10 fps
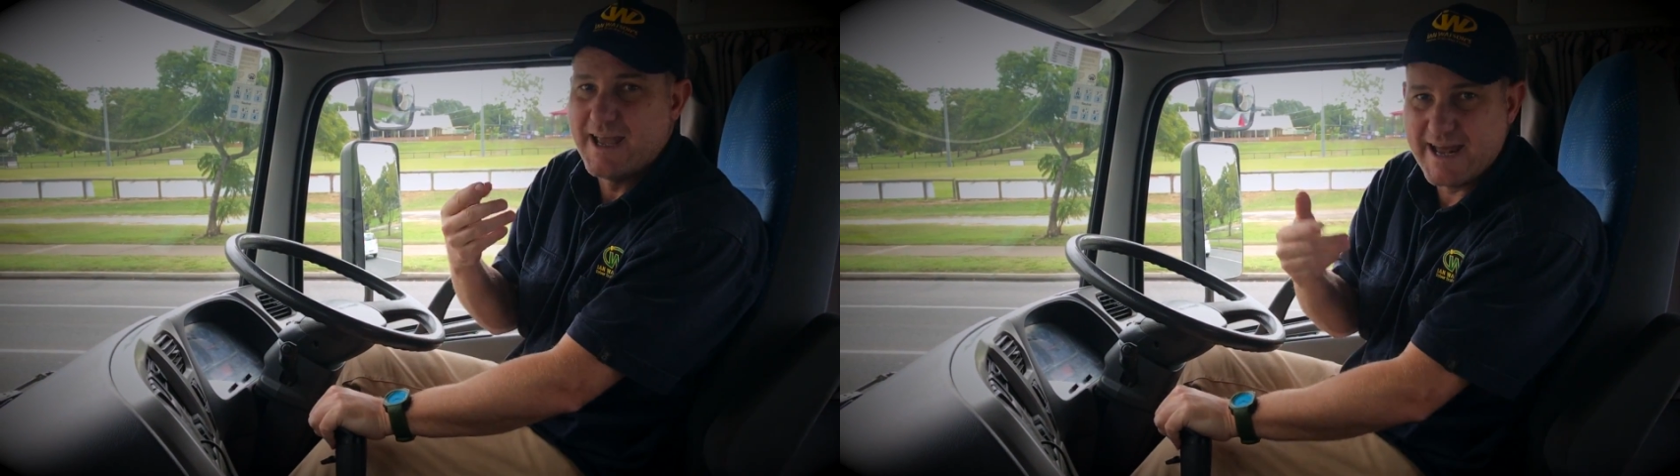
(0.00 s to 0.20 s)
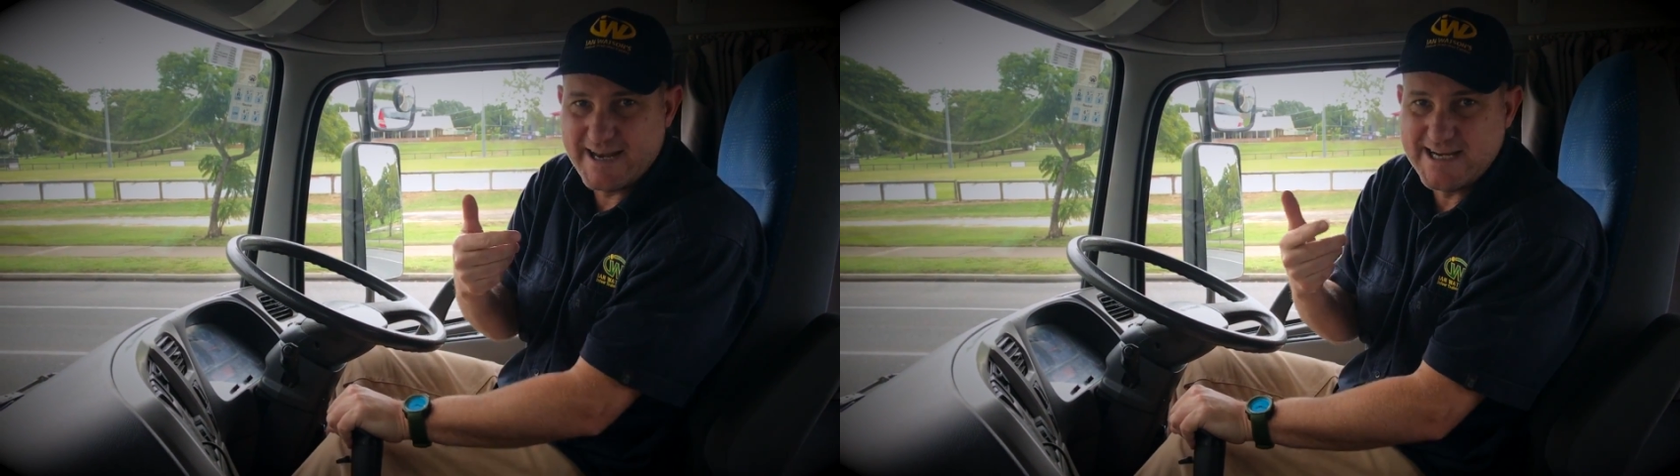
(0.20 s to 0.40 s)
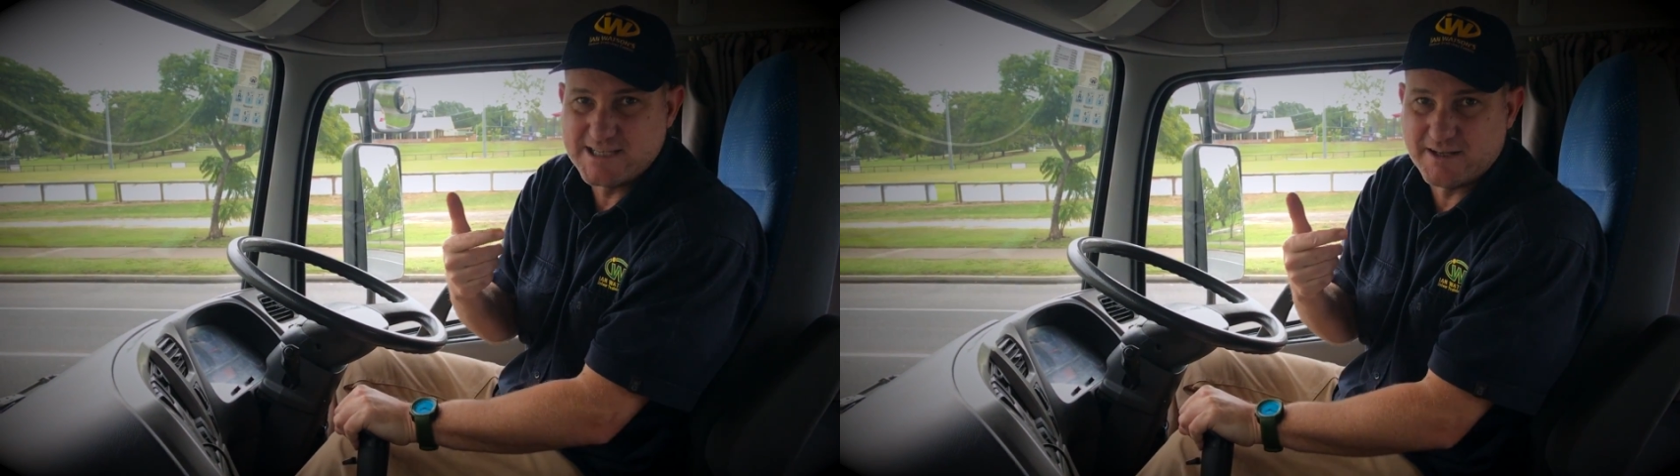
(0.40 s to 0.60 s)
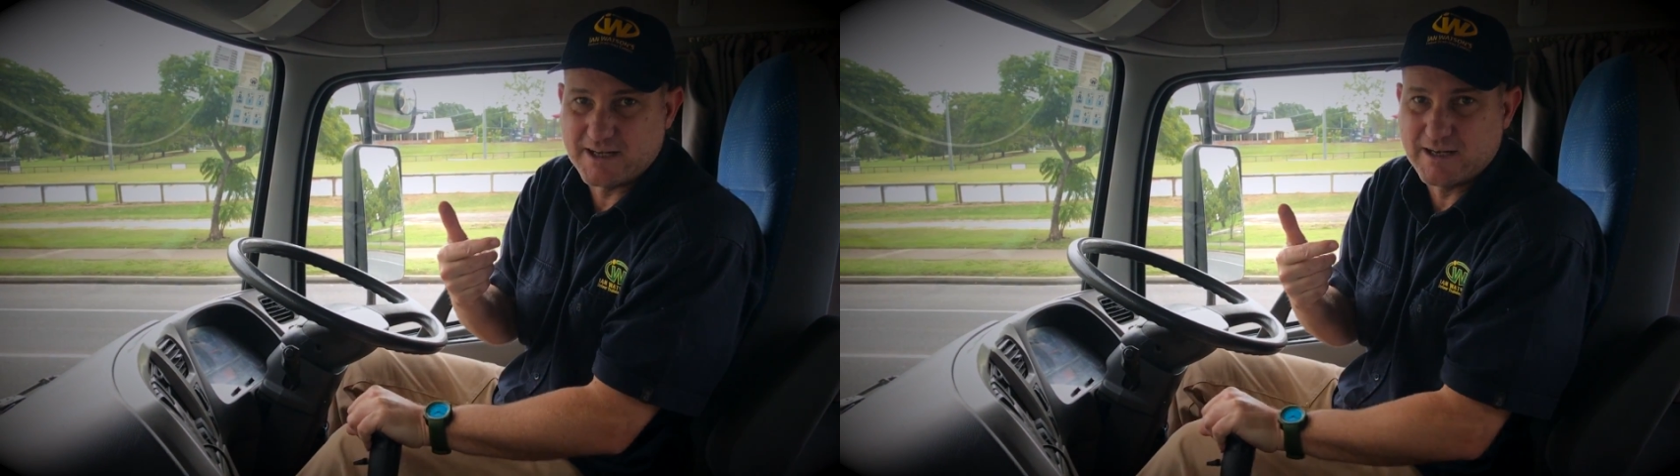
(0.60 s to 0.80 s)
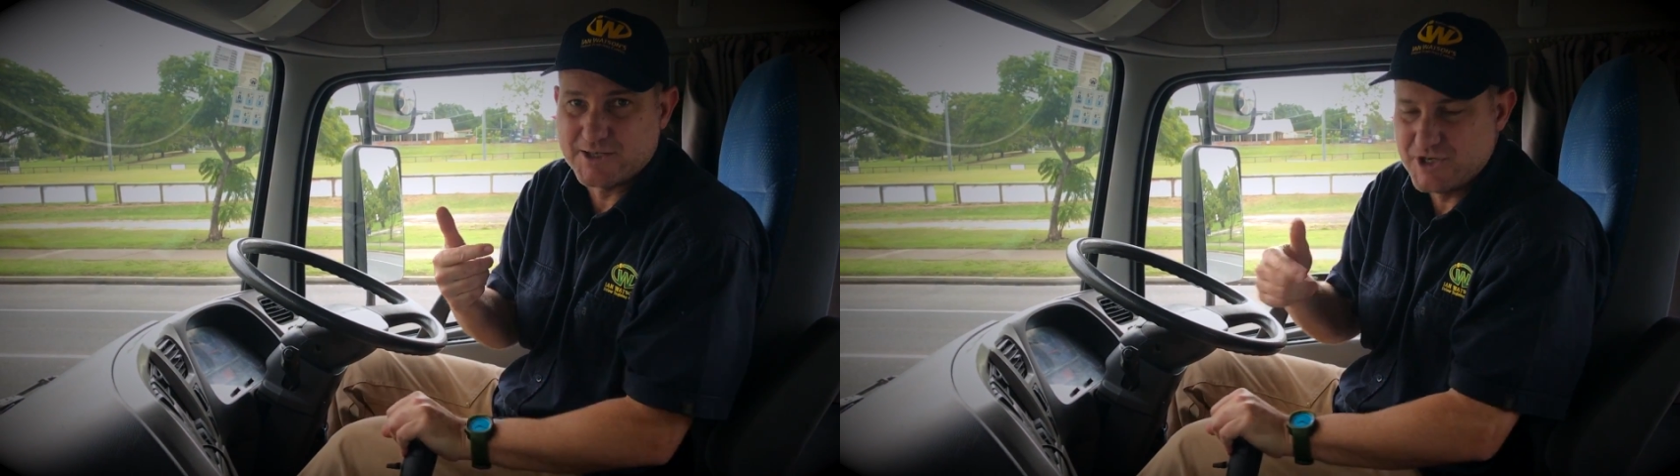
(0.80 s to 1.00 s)
and easing the
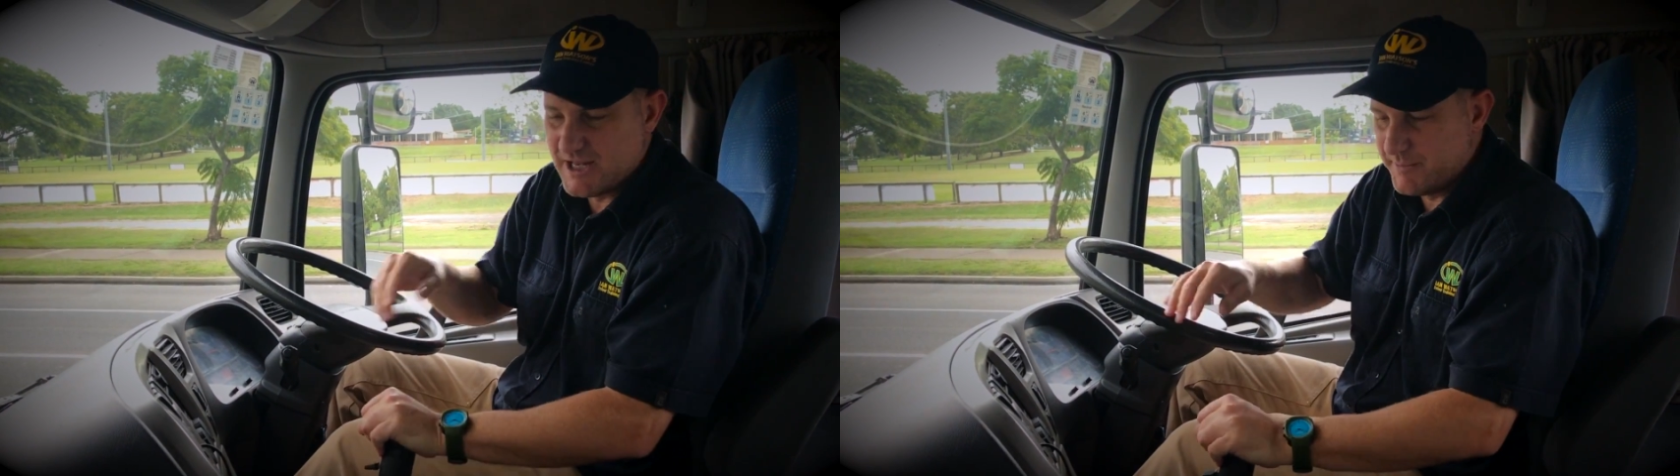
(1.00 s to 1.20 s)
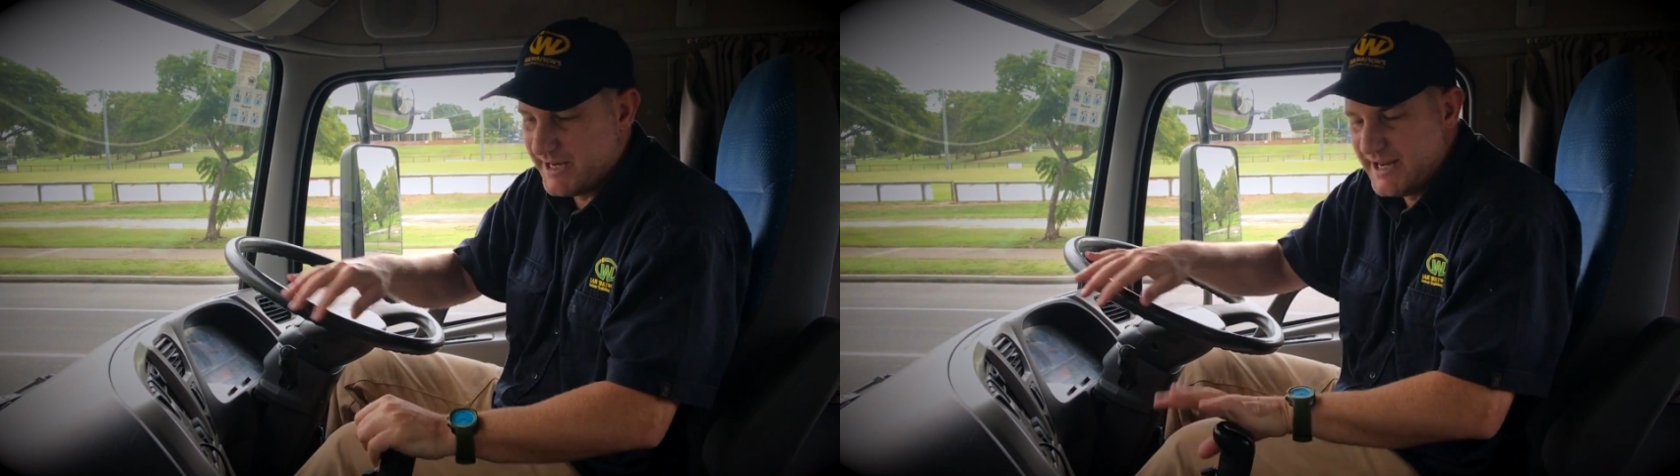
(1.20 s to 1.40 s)
clutch out a bit.